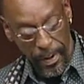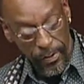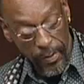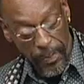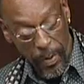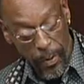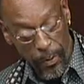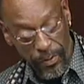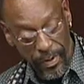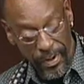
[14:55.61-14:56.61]

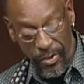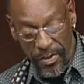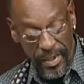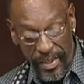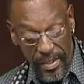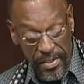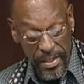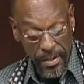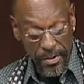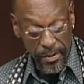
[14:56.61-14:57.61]
Suppose you didn't
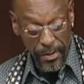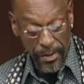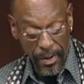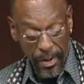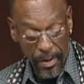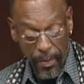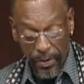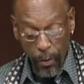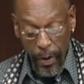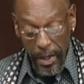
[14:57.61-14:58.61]
intend to, but
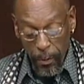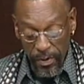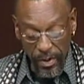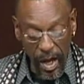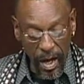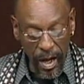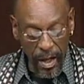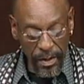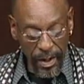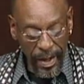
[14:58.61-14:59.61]
the waiter was
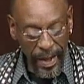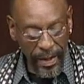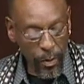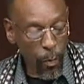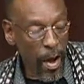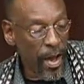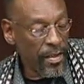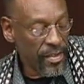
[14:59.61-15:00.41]
kind and the wine